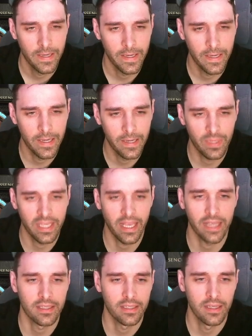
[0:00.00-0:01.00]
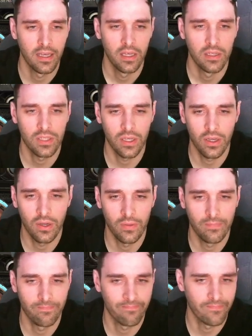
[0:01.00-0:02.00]
But yes,
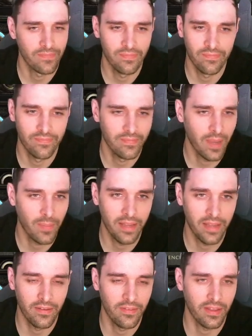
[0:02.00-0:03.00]
so I mean,